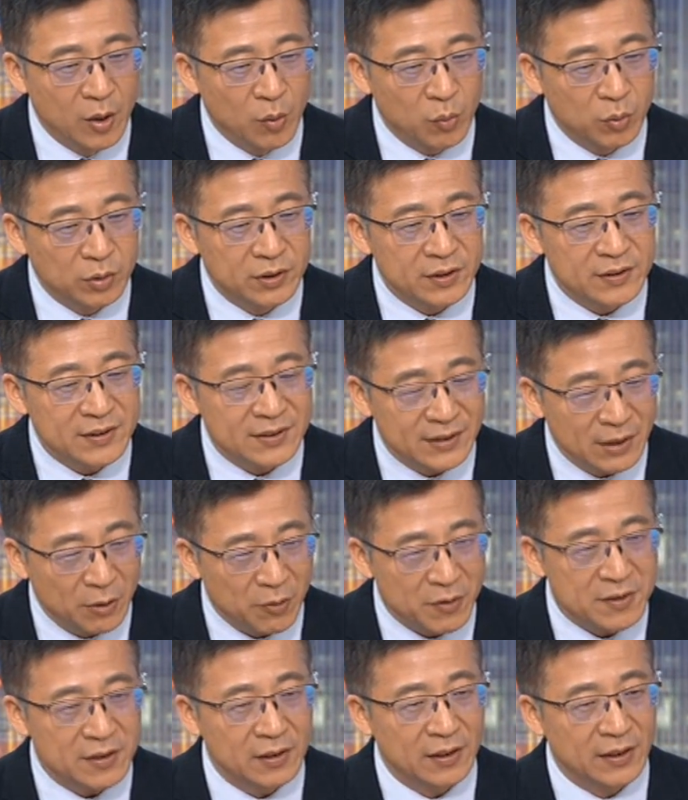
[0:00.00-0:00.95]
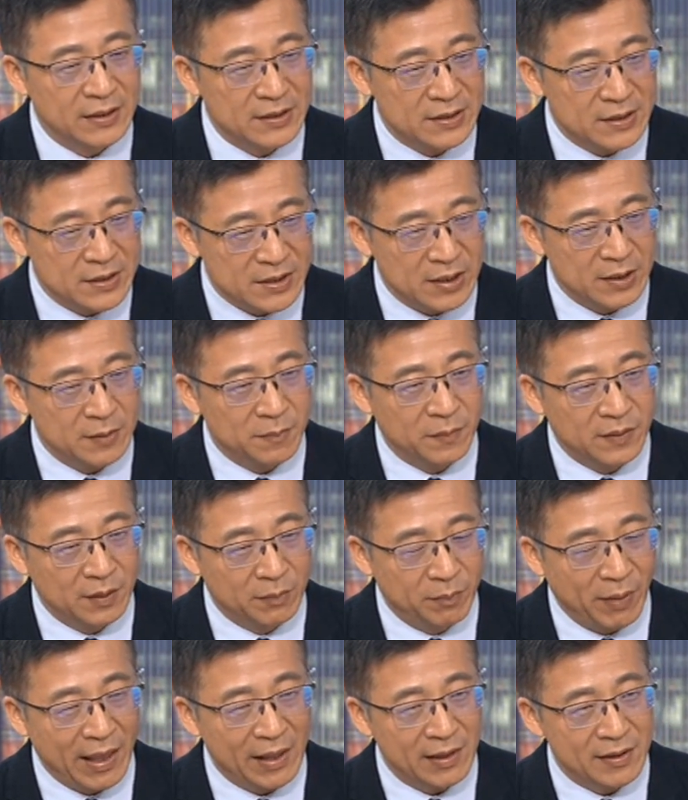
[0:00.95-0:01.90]
would seriously tip the
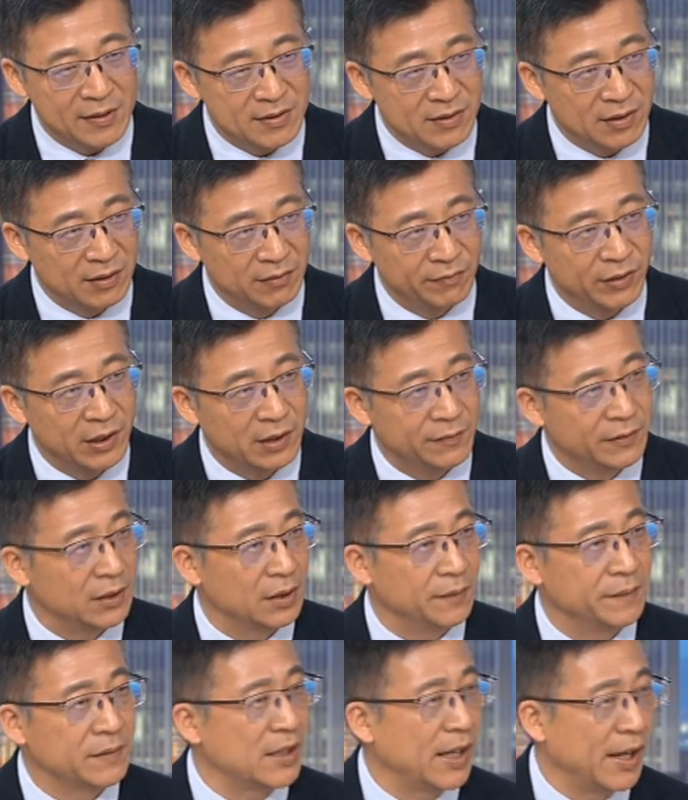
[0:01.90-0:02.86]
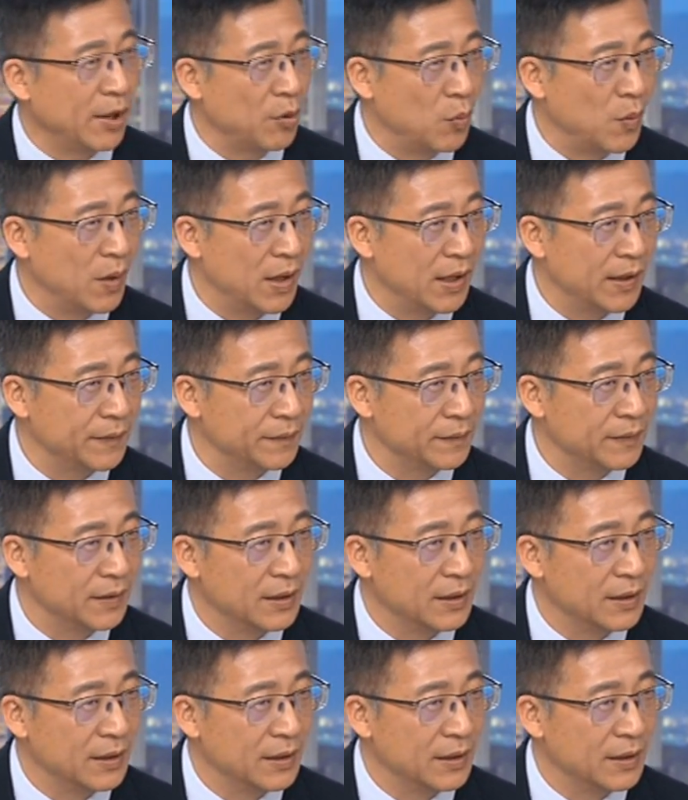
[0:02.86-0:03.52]
balance in favor of Taiwan?